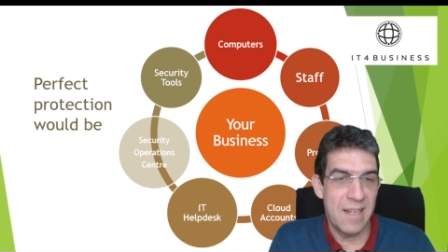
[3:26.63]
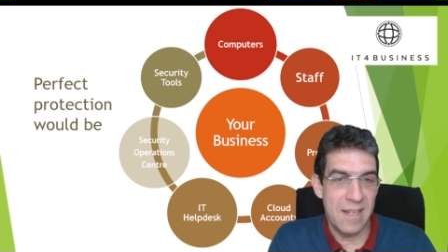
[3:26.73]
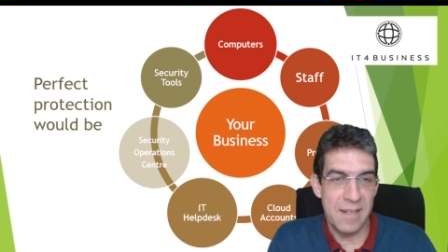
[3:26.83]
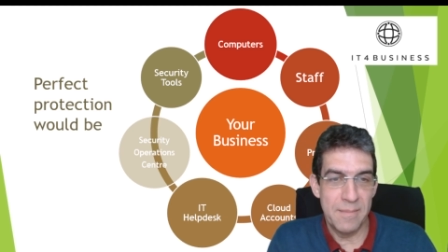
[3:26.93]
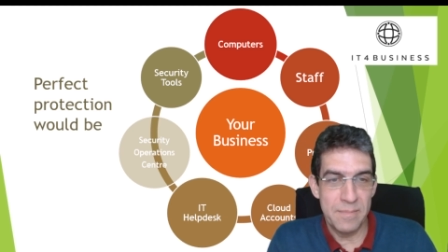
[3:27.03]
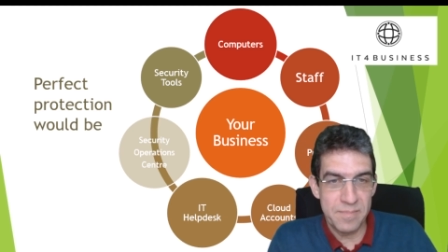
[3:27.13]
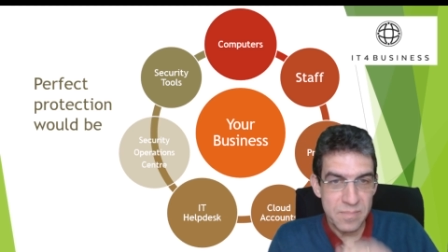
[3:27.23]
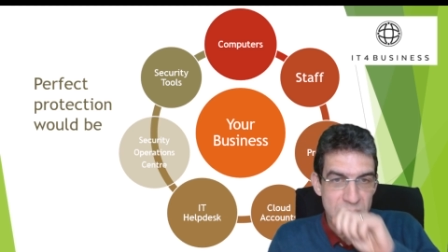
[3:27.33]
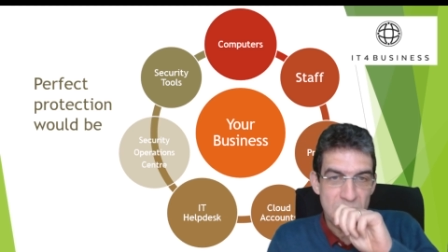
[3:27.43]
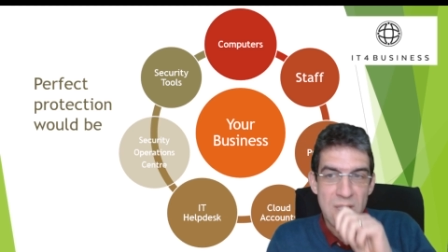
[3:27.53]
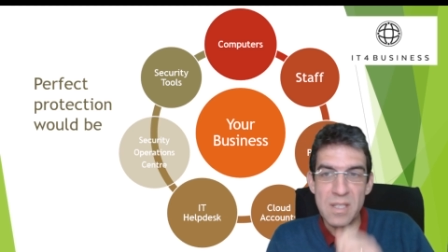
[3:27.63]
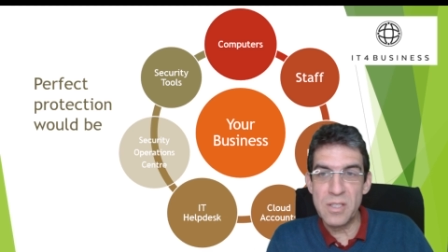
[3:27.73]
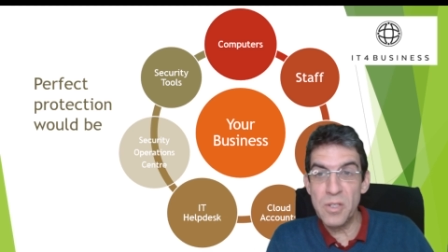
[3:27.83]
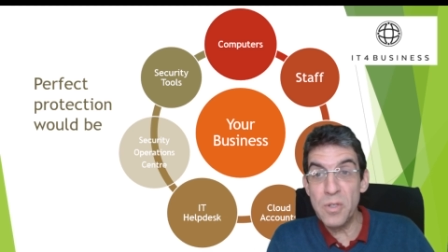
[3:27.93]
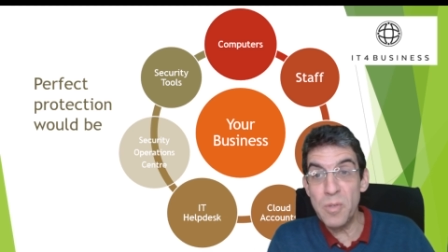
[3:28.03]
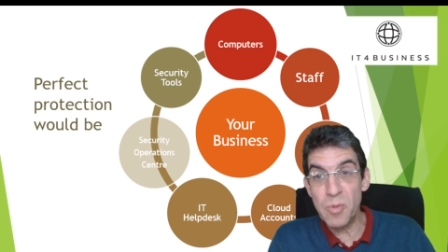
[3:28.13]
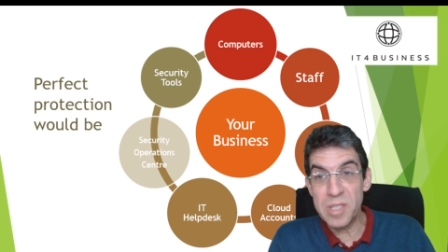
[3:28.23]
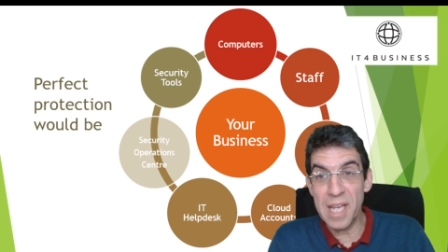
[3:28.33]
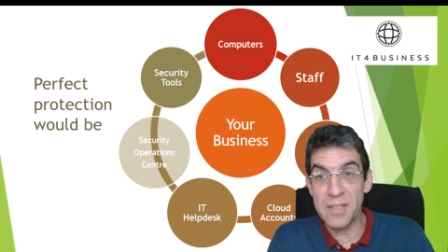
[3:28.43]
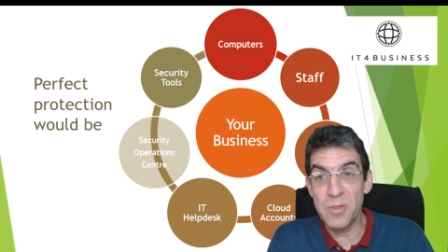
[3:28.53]
Um, do you
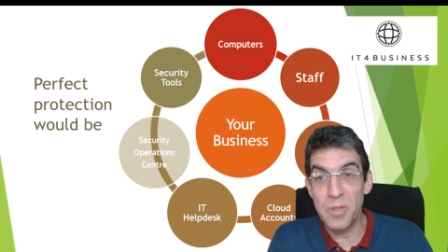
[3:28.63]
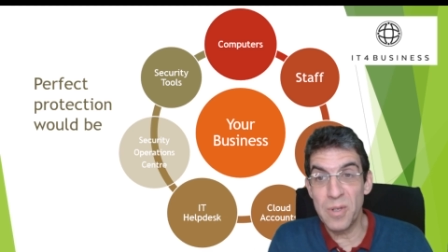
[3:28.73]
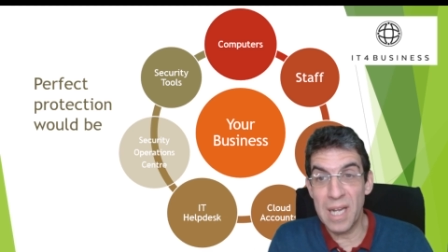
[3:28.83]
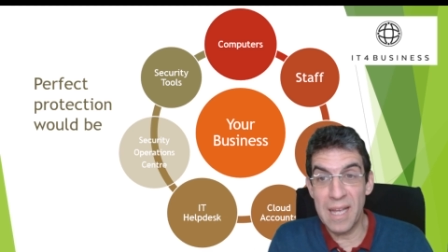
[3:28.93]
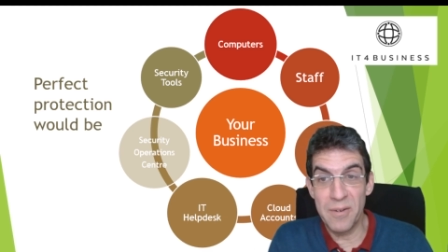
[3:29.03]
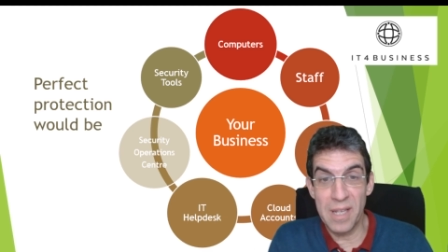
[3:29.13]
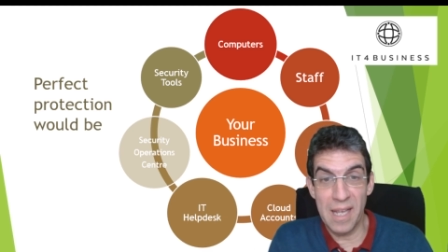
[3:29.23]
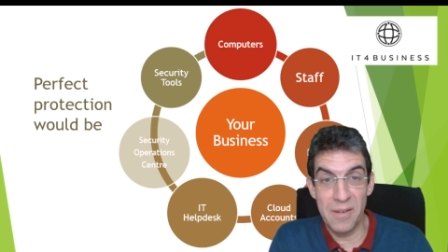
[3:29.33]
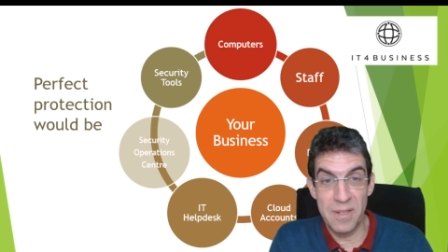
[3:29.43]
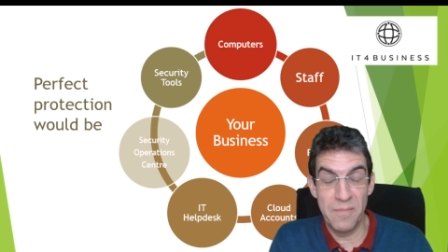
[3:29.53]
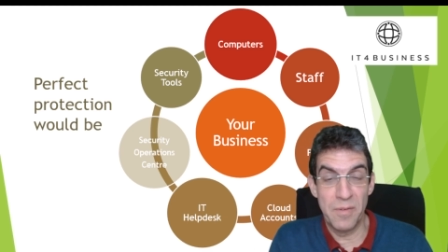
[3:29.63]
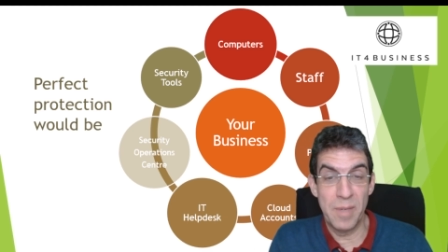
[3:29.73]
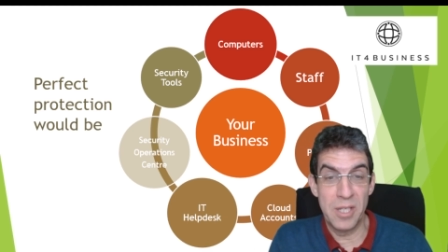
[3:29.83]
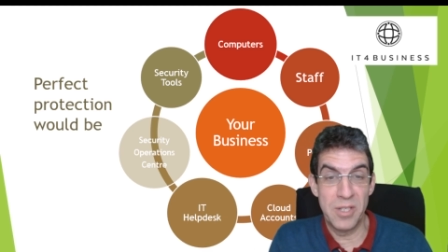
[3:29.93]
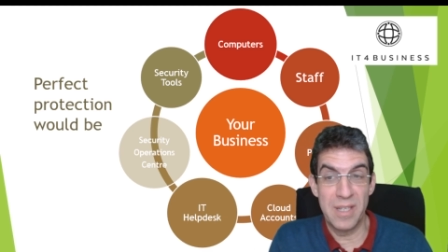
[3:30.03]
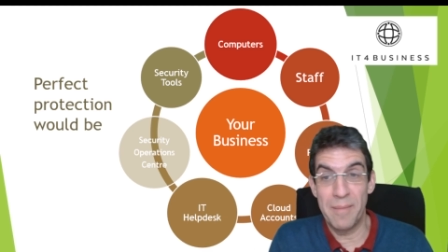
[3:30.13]
protect all your cloud account information?